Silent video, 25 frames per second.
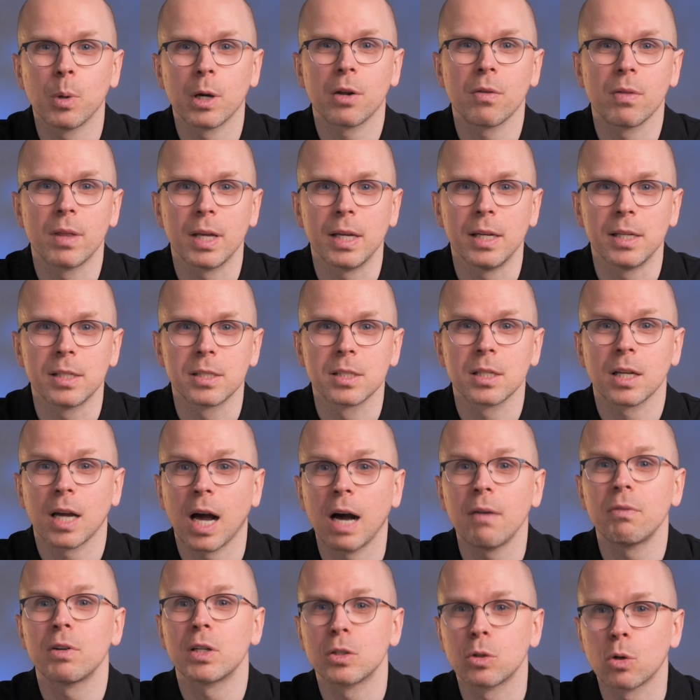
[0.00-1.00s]
of these
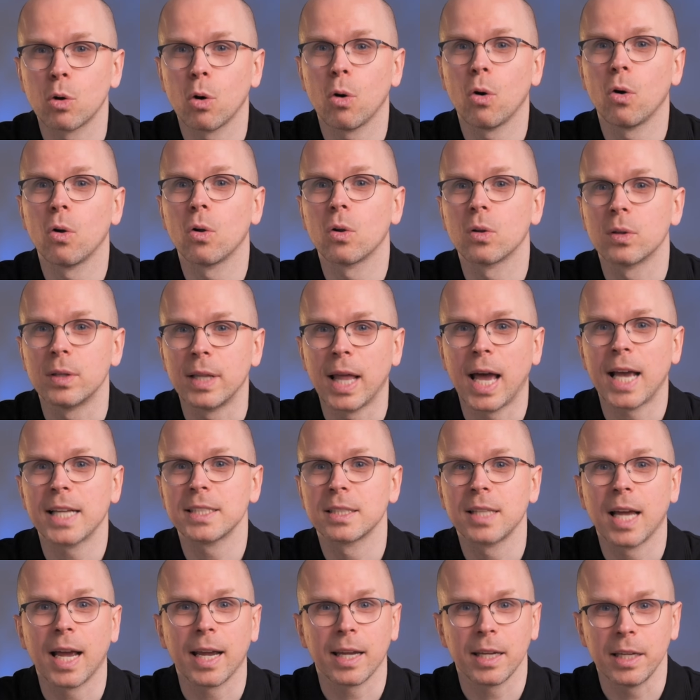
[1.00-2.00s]
covered call
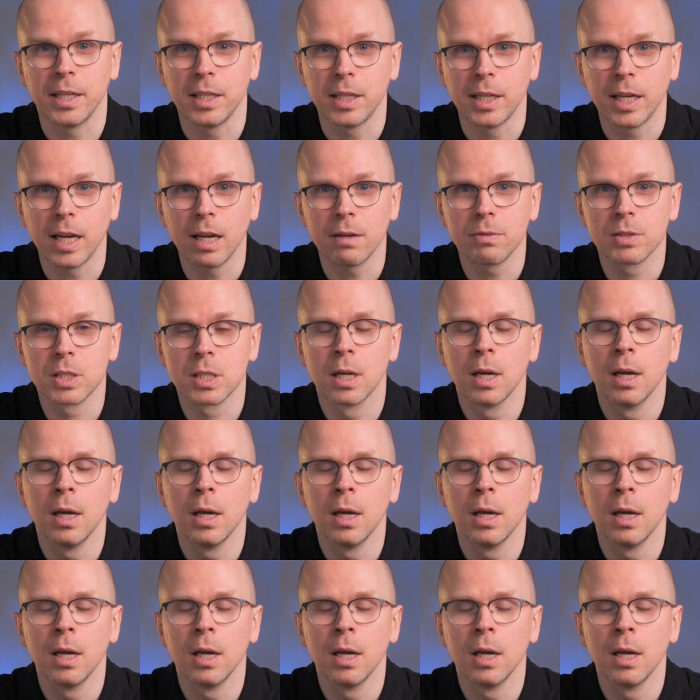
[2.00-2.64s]
NASDAQ ETFs,